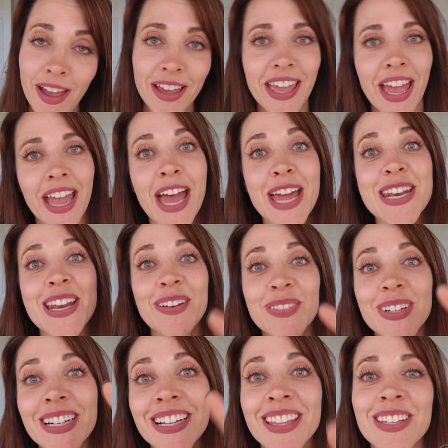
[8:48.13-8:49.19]
Okay,
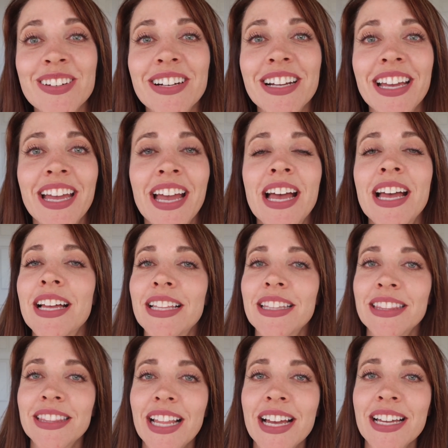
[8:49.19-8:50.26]
number three,
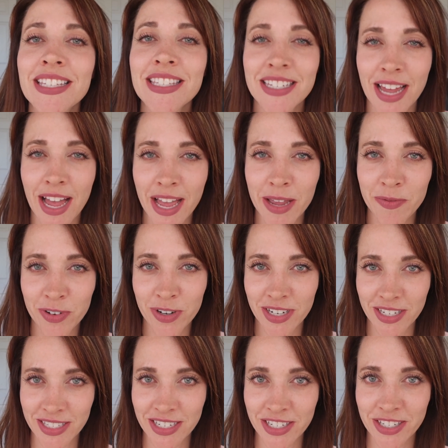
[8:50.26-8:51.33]
less time for
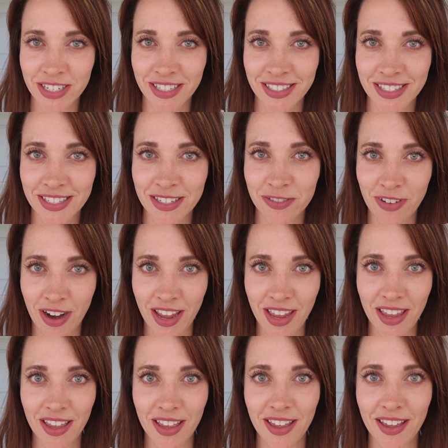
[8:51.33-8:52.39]
decisions,
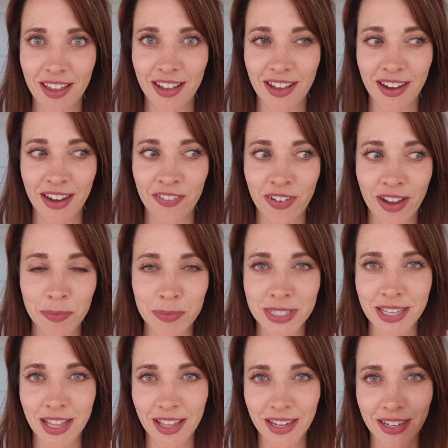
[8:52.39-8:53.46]
right? If I'm
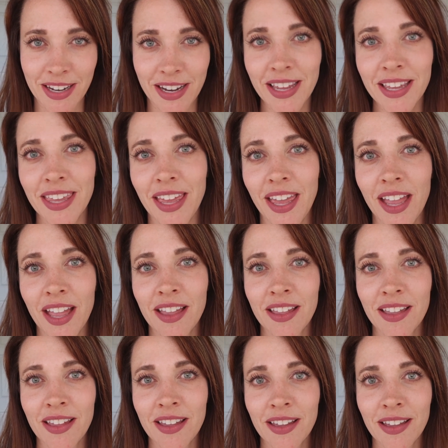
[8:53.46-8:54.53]
selling to Nikki,
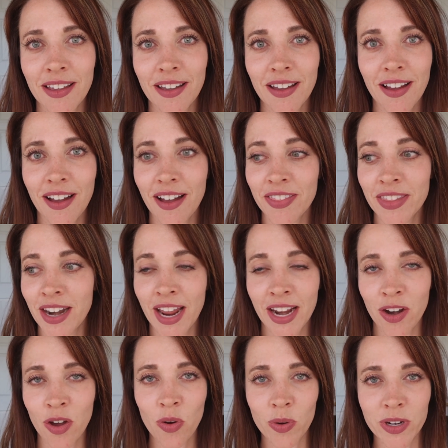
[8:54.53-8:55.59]
then I
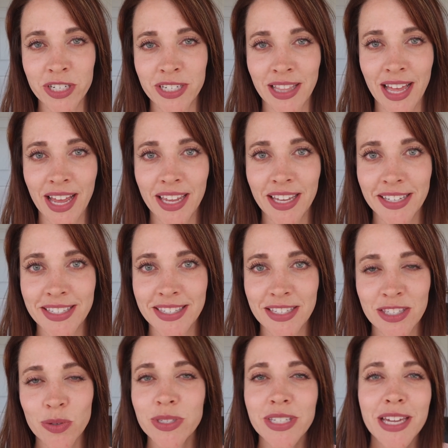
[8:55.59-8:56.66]
know what she likes.
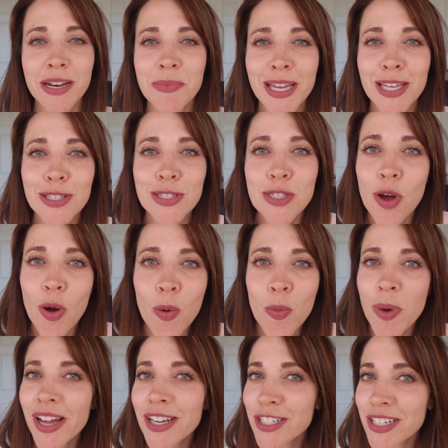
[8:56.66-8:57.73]
So it's gonna make it so
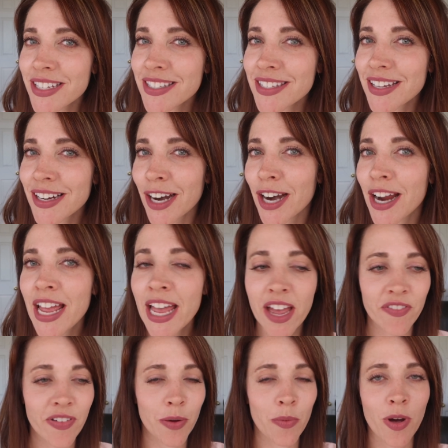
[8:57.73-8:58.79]
much easier.
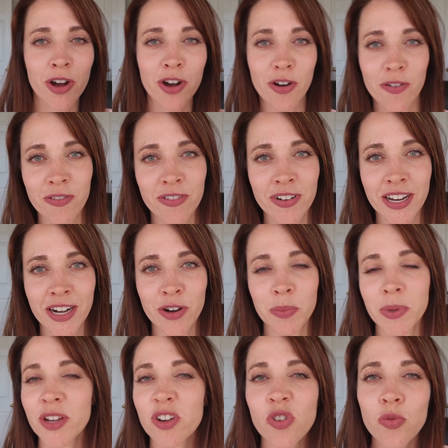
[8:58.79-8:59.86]
If I wander over for dinner,
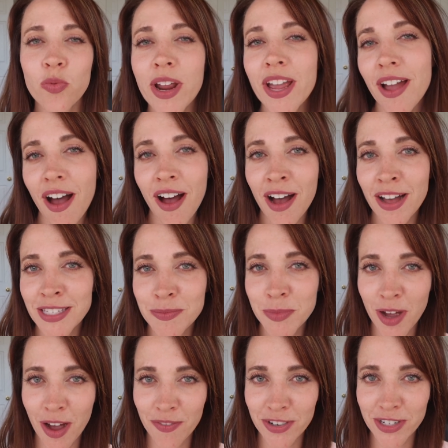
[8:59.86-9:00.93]
it'd be a great, awesome
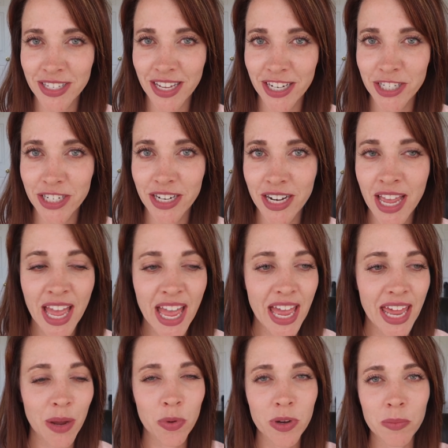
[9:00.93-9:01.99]
conversation,
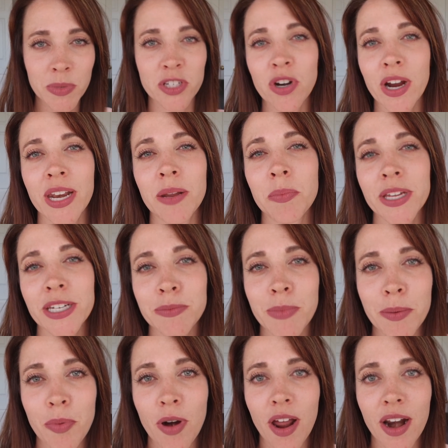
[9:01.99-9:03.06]
and I wouldn't be trying to pitch my
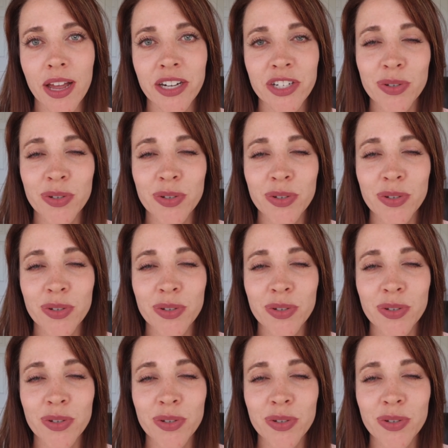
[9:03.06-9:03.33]
product.